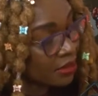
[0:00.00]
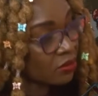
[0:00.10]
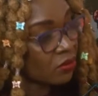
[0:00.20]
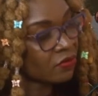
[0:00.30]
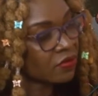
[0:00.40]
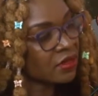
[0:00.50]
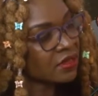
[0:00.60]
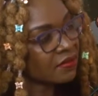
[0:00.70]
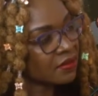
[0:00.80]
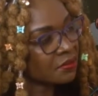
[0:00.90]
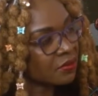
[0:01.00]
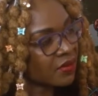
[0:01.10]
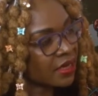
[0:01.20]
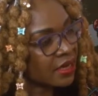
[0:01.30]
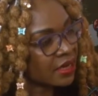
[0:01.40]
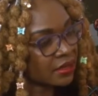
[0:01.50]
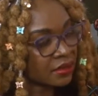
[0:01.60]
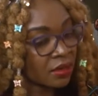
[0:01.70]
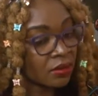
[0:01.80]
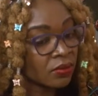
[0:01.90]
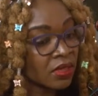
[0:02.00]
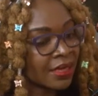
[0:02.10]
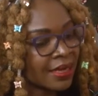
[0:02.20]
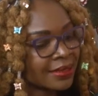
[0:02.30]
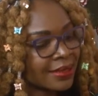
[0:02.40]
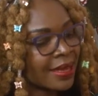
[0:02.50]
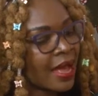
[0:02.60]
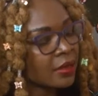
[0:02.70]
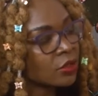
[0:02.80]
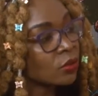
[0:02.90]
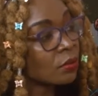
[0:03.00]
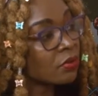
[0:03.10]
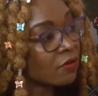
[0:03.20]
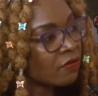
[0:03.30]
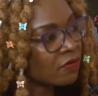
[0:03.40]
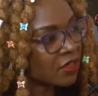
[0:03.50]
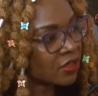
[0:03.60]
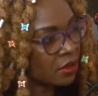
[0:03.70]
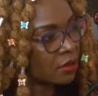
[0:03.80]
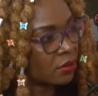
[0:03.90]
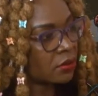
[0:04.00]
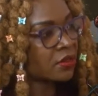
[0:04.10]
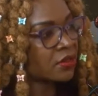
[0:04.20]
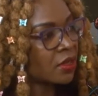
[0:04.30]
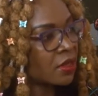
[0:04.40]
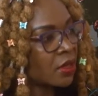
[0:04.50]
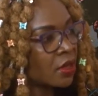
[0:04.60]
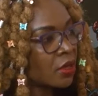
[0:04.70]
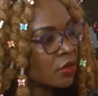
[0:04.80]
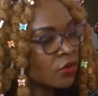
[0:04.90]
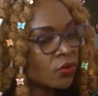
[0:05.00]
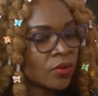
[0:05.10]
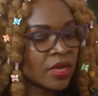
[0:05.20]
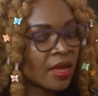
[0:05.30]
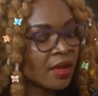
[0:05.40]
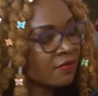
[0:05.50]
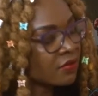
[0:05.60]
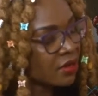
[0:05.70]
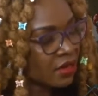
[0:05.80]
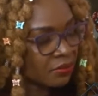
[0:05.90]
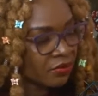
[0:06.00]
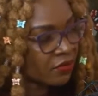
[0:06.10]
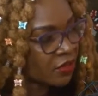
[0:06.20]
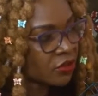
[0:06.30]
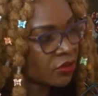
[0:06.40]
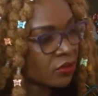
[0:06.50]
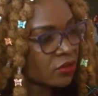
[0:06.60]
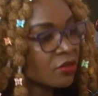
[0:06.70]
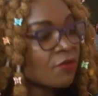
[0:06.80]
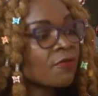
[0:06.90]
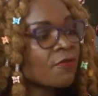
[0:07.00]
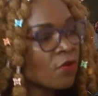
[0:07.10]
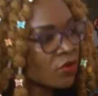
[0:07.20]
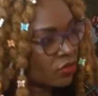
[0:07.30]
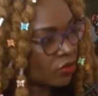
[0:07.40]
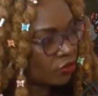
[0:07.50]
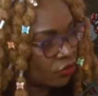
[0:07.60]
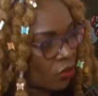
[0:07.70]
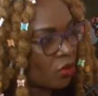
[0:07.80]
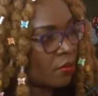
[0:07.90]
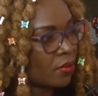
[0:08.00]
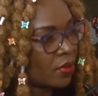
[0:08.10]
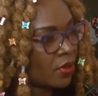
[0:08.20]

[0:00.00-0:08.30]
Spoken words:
part of the service provider is now looking at the actual professionals. Do we have the right professionals for the job?